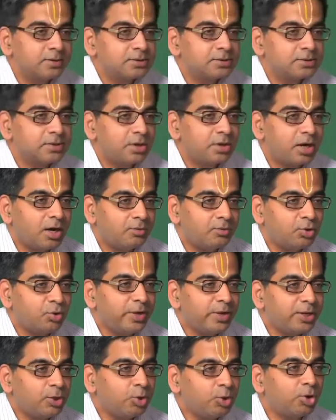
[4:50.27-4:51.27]
So, how
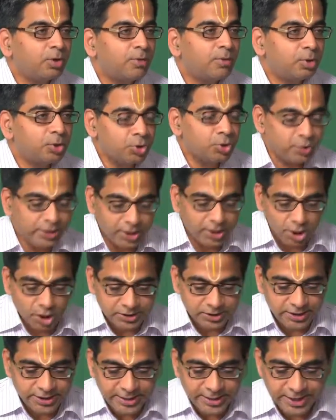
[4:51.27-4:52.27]
do I go about doing an
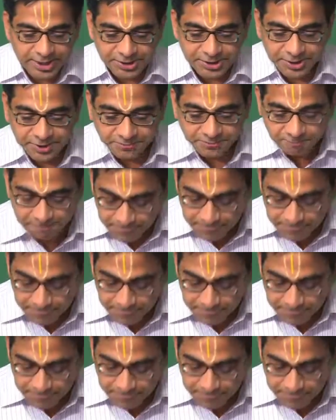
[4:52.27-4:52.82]
authentication?